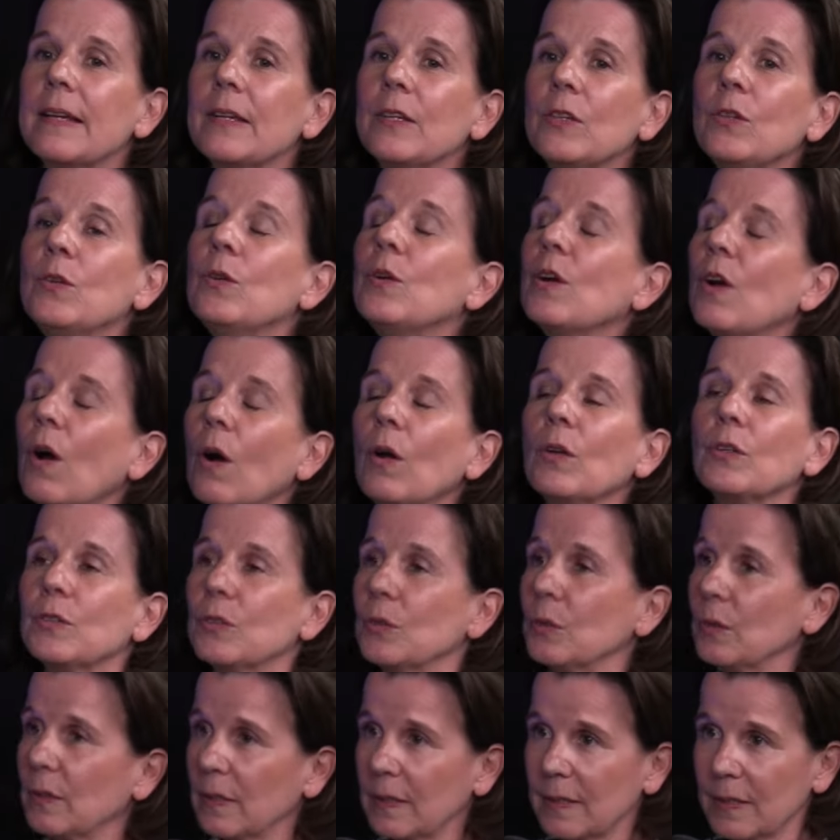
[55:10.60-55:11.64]
you can't
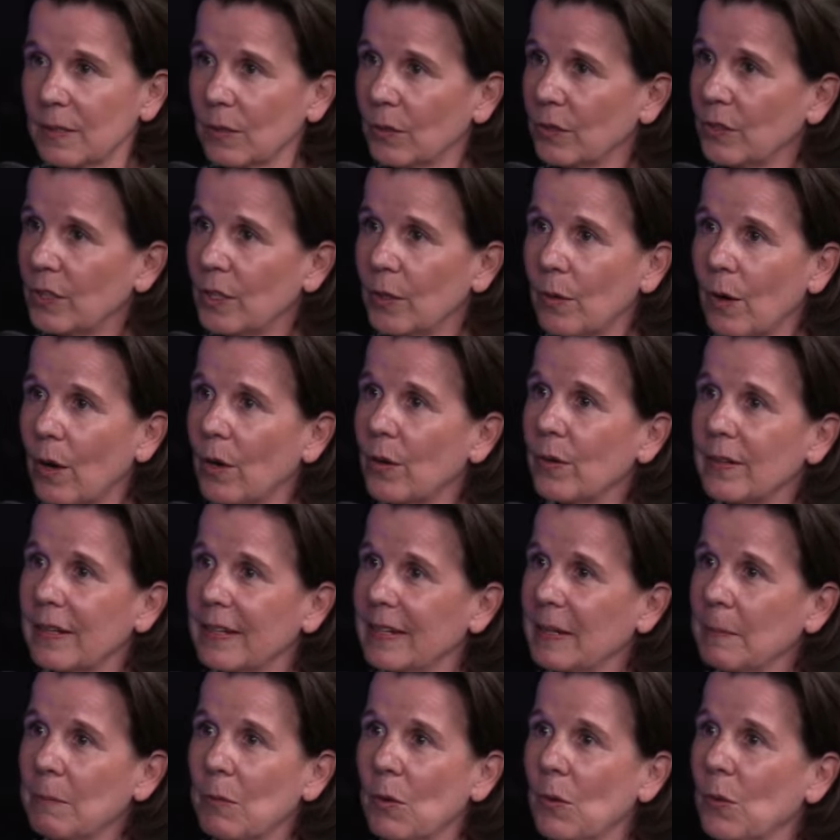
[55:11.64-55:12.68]
do this on your own
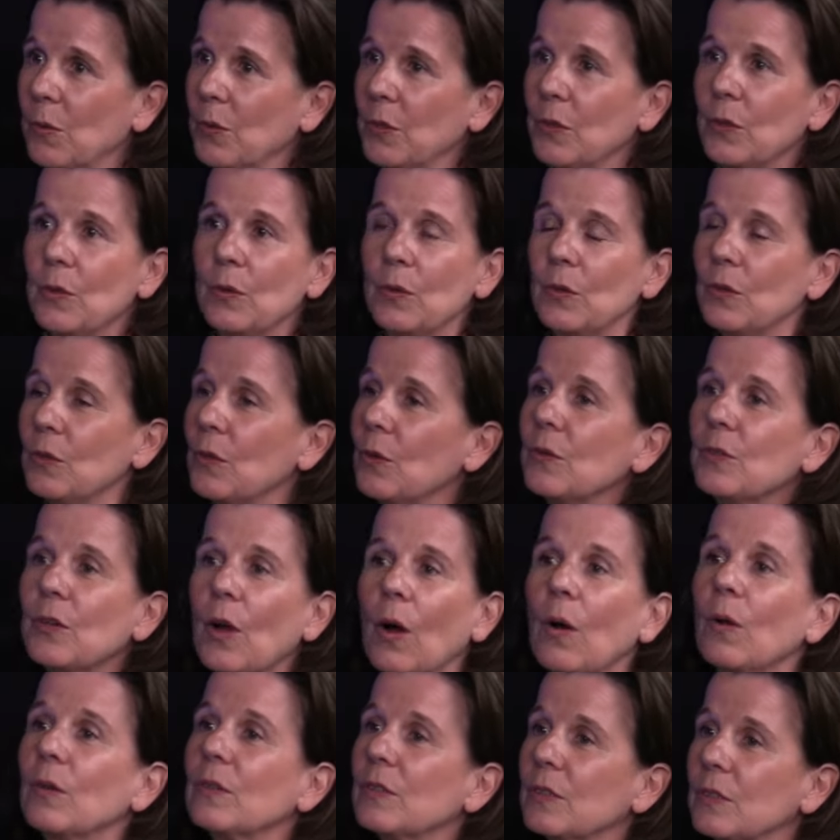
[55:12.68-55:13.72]
anymore you you
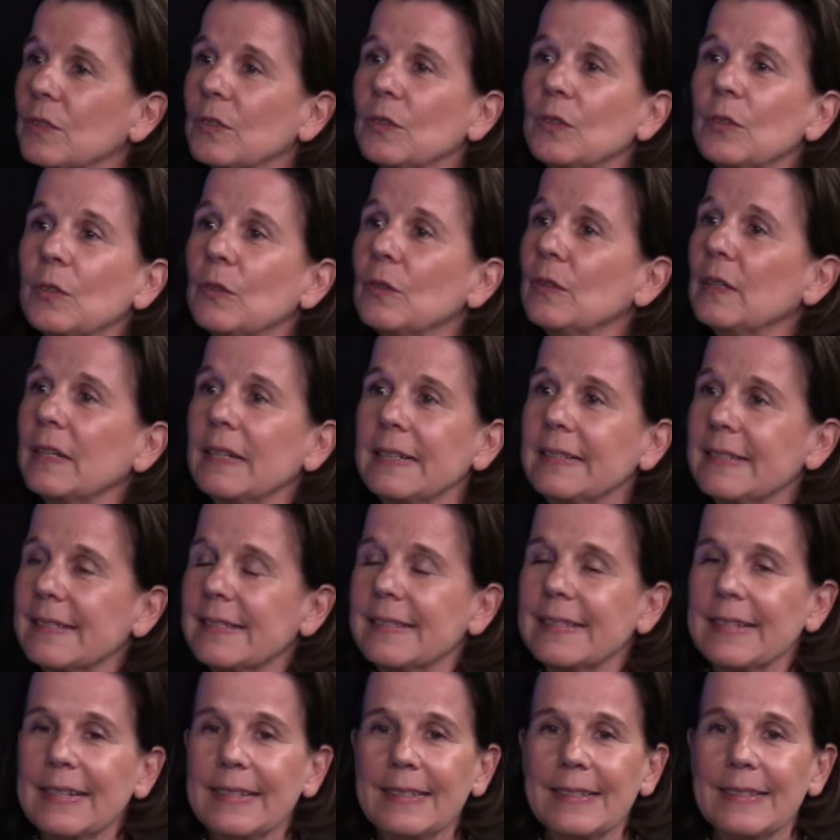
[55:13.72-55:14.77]
can't you it's
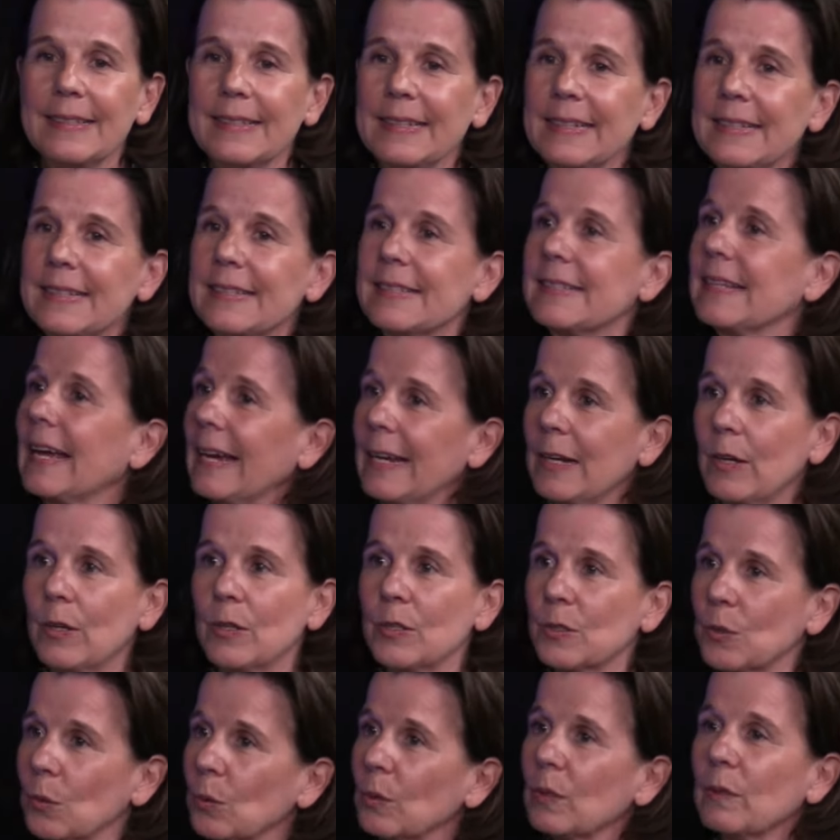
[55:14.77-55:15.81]
it's these
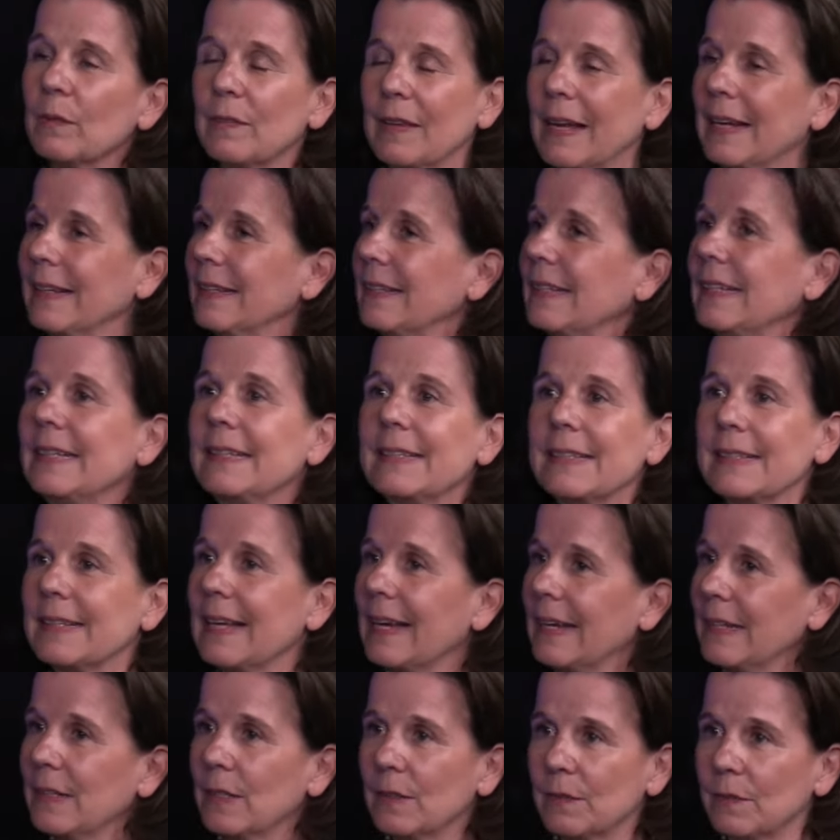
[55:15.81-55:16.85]
silos all of that it's
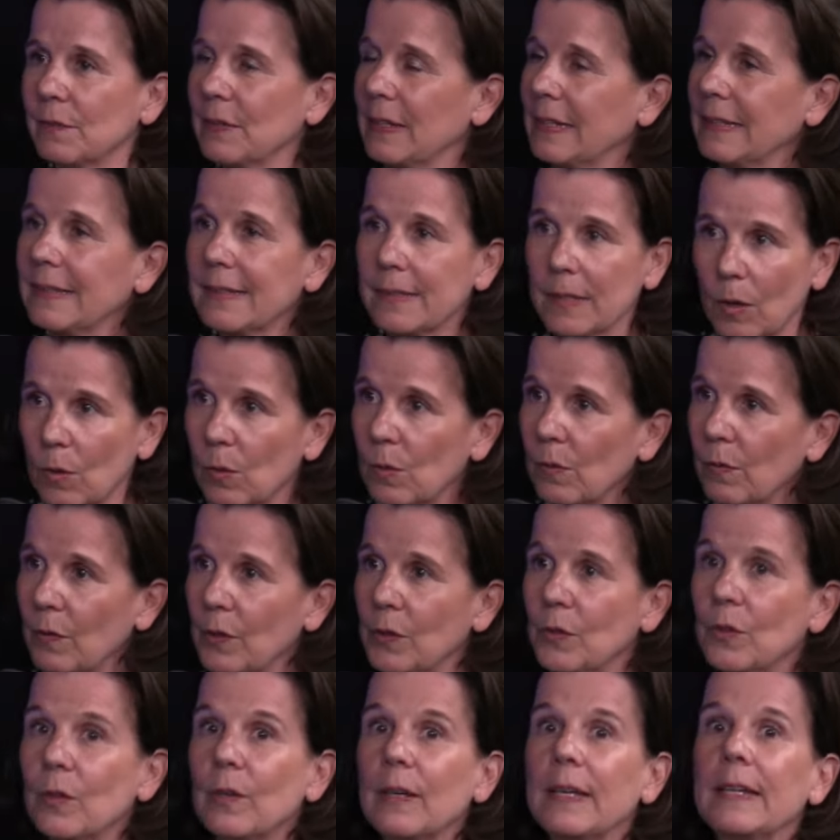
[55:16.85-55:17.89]
kind of it's over
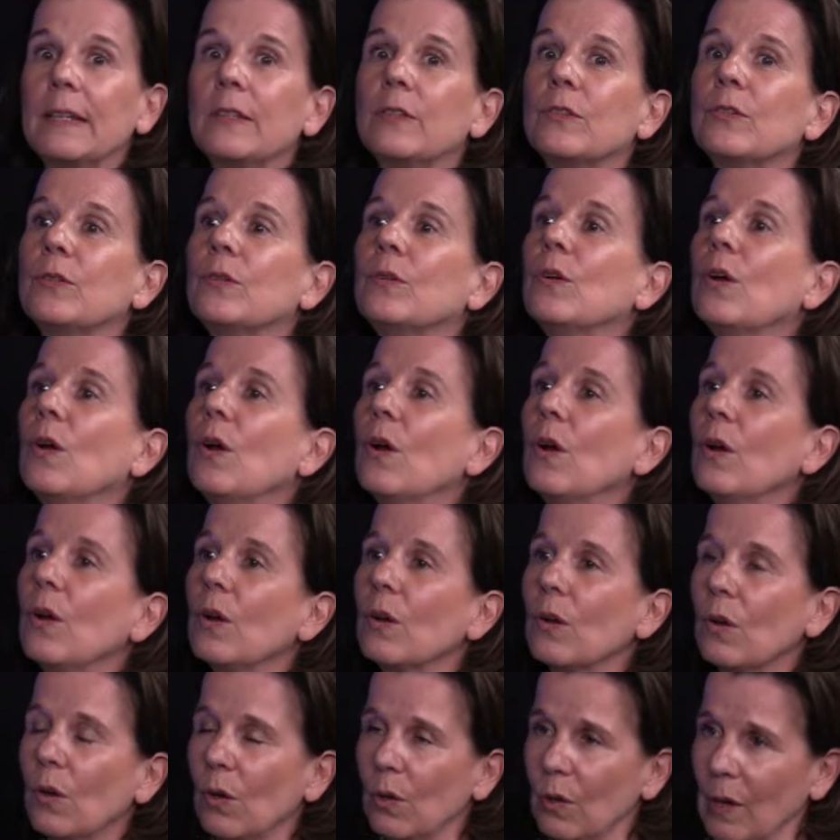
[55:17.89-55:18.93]
you need to
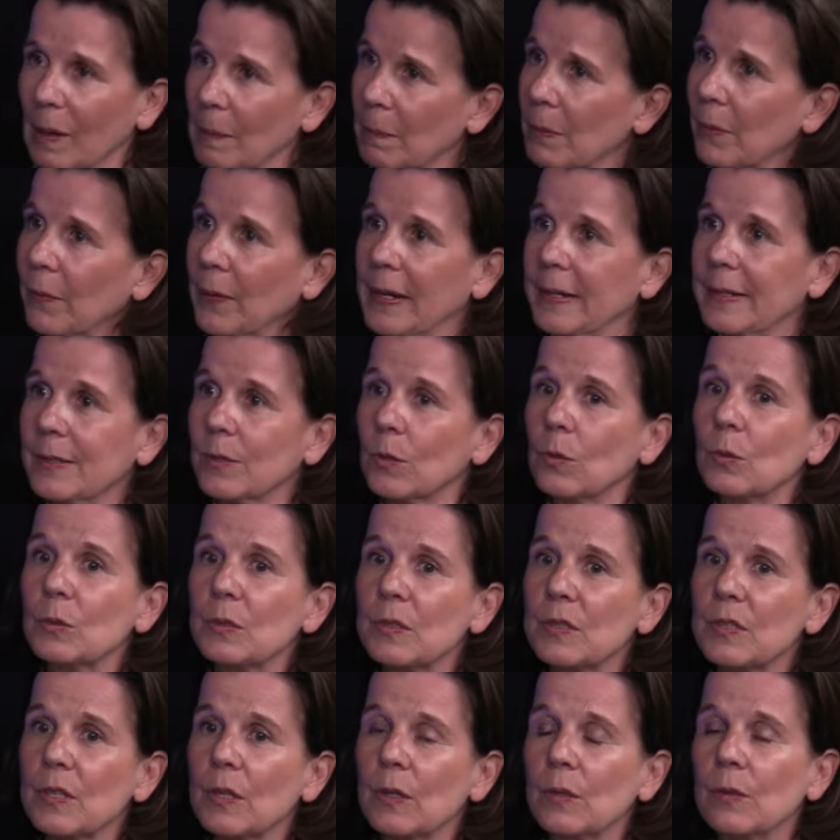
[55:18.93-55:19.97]
collaborate
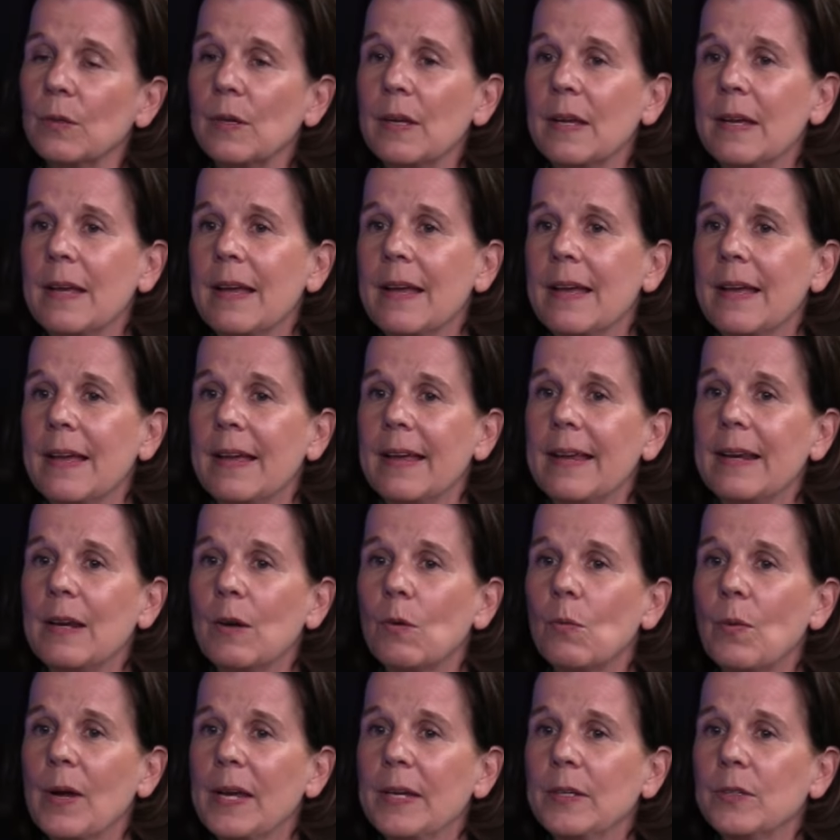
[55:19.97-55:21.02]
also in a
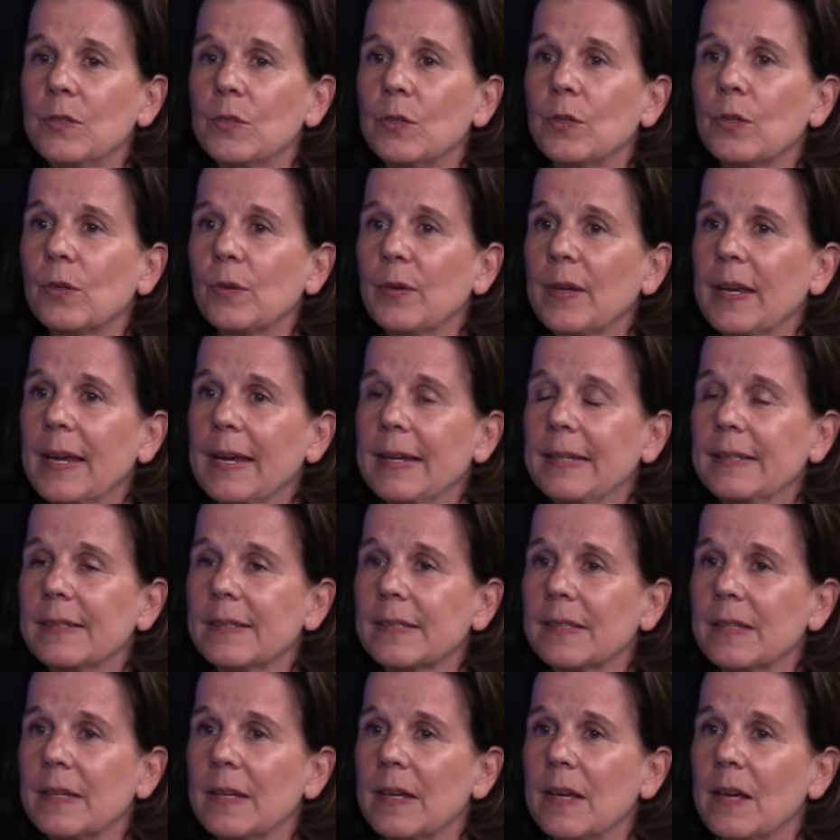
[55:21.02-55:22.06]
way to
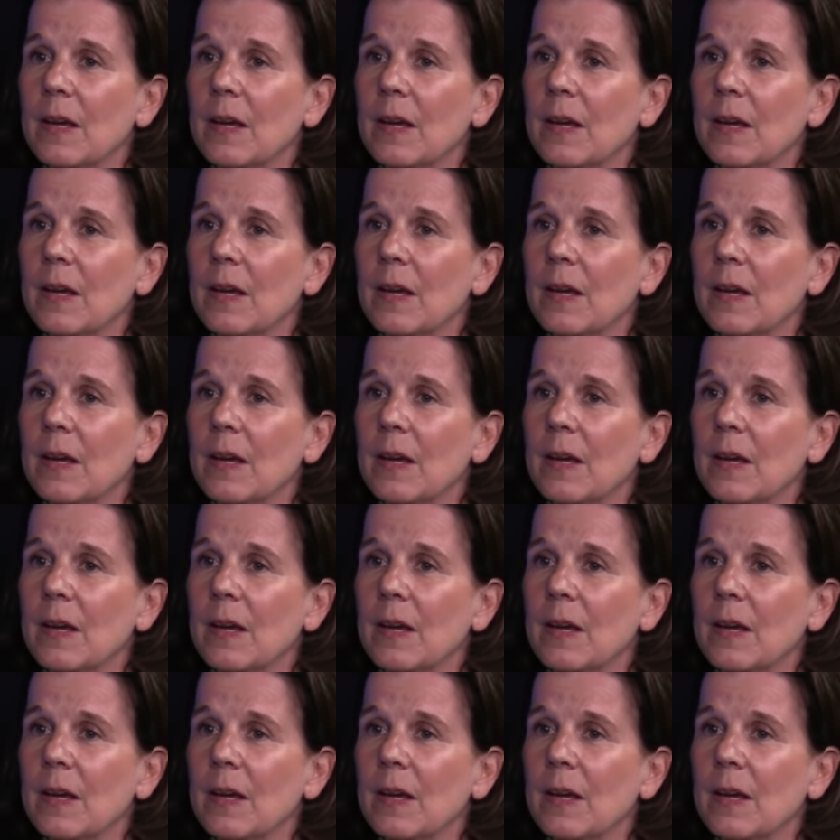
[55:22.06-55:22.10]
create